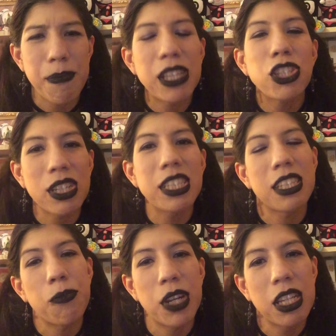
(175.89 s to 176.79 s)
Pinterest
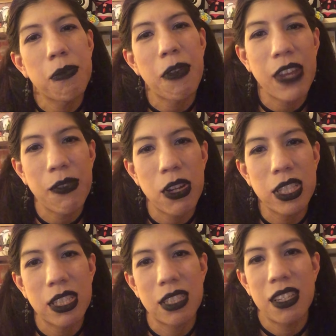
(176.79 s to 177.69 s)
is one of the
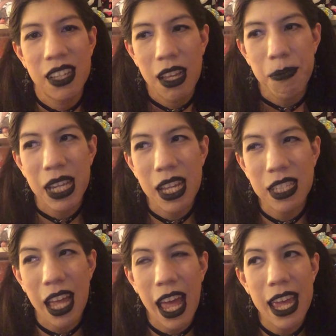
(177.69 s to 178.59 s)
favorites,
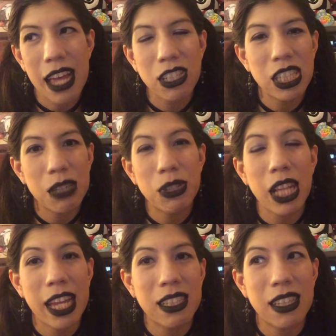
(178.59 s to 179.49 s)
because I actually
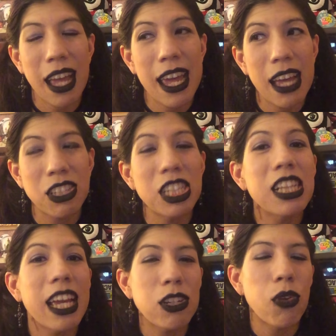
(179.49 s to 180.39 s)

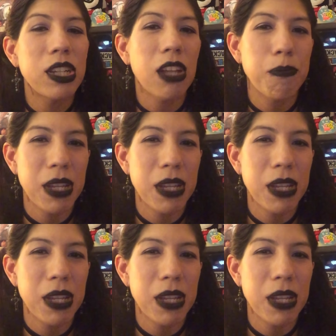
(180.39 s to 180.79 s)
like going on